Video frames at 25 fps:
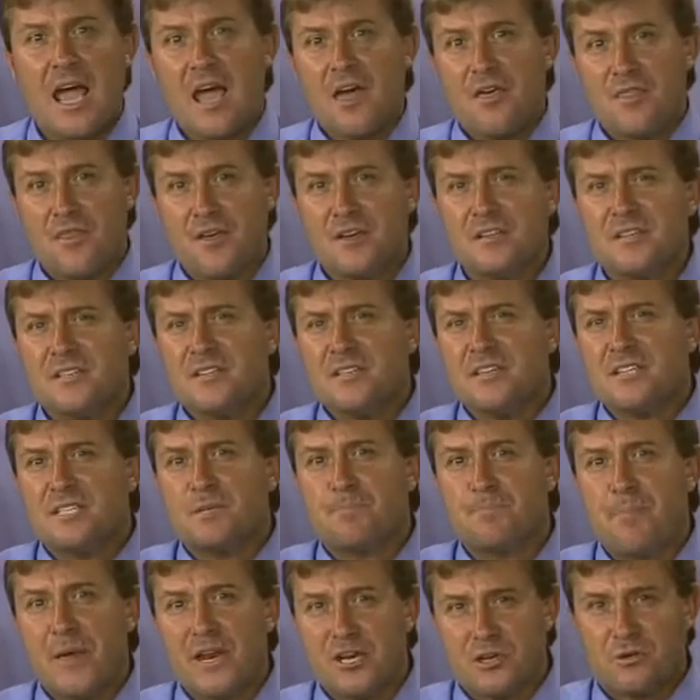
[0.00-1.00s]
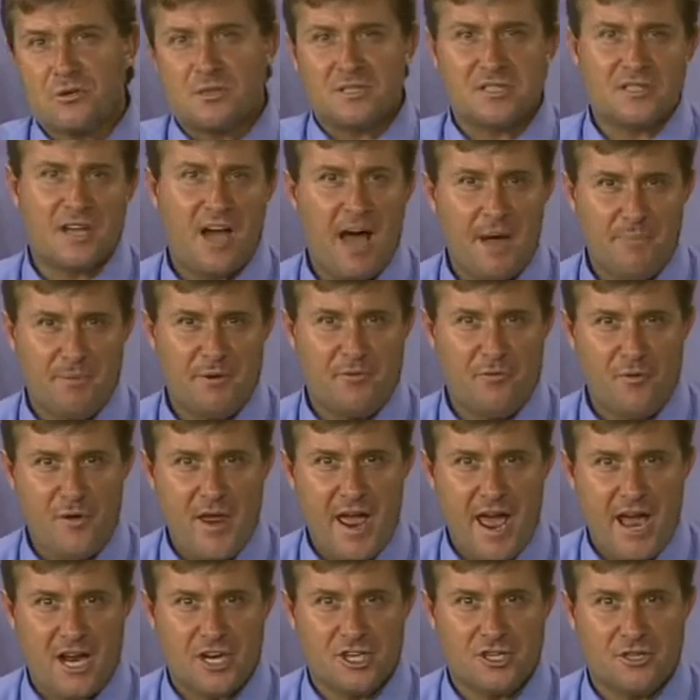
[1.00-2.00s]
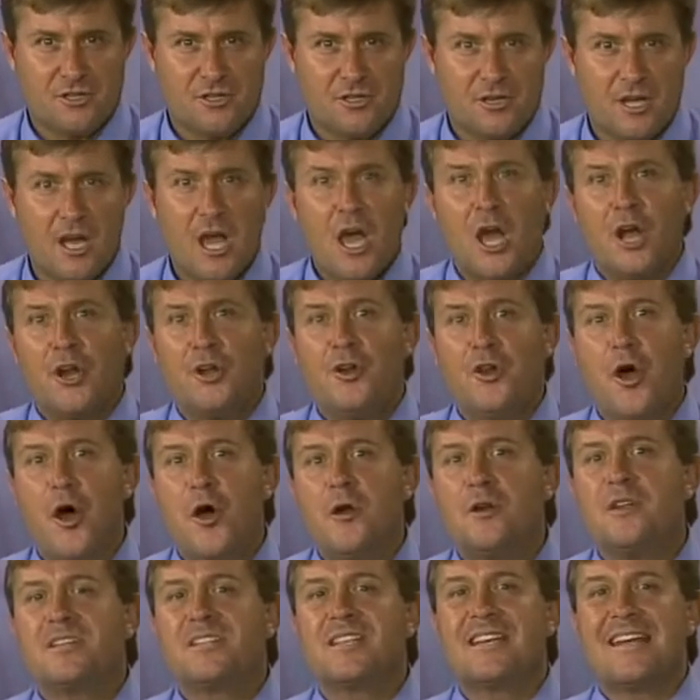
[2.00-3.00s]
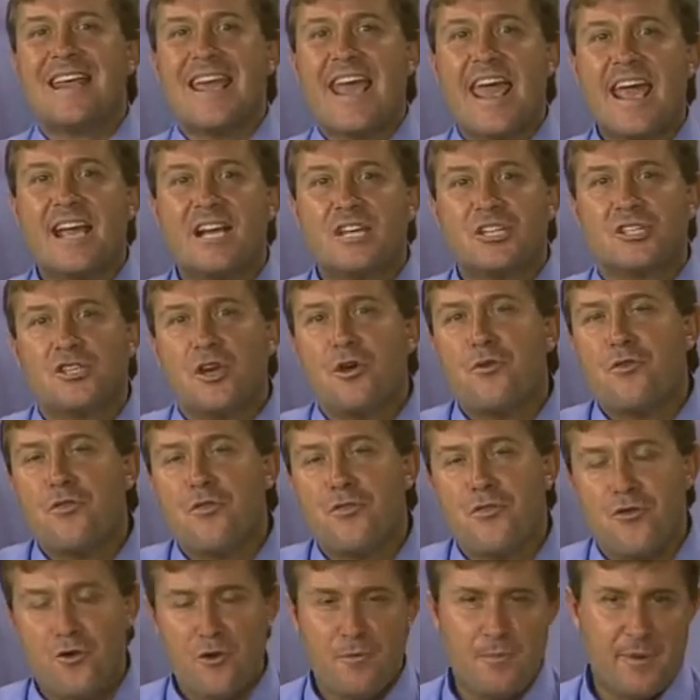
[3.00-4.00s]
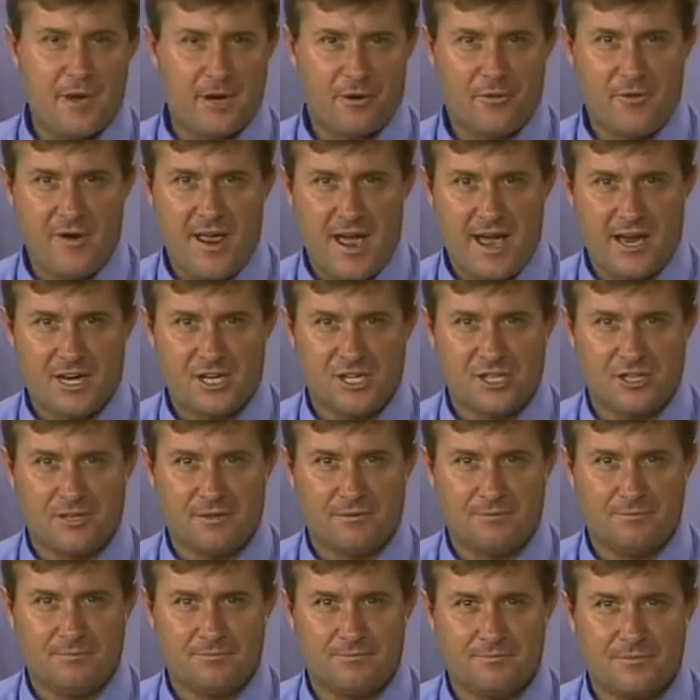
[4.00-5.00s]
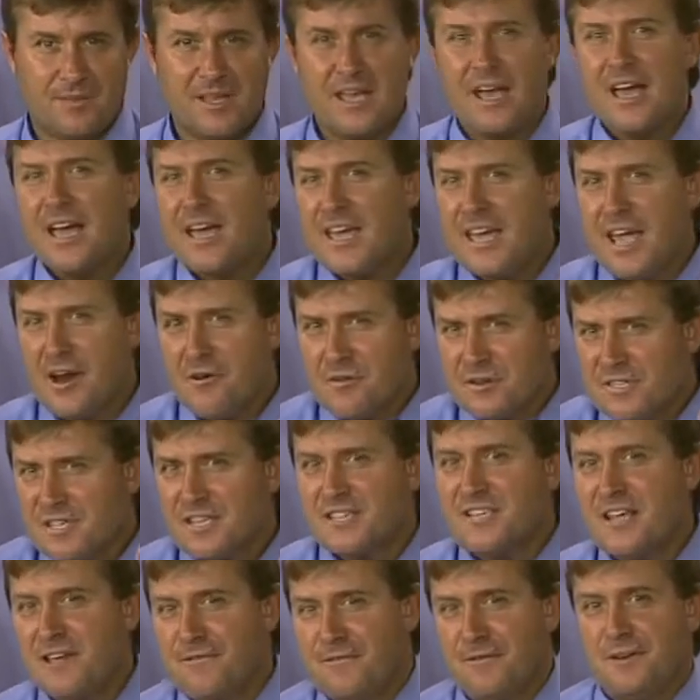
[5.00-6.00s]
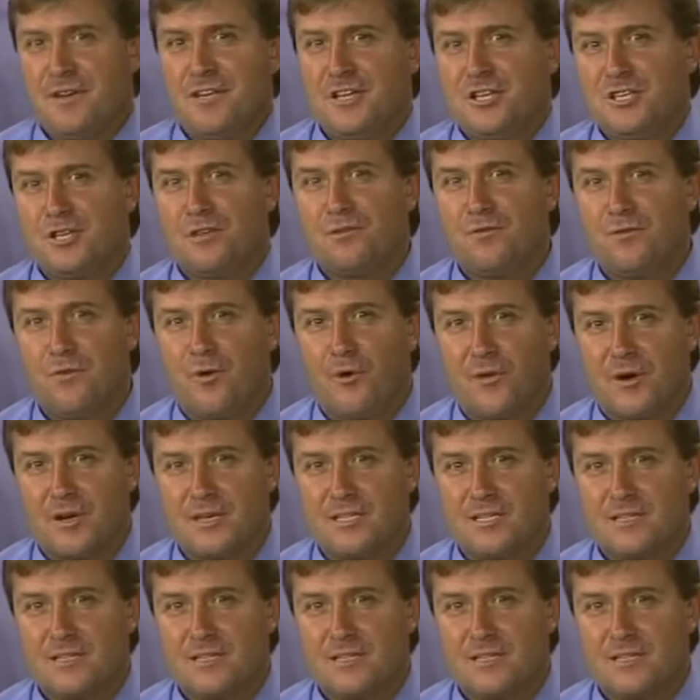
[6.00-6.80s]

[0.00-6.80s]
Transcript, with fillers: This is a special type of reaction known as an exothermic reaction. Here is a definition for it.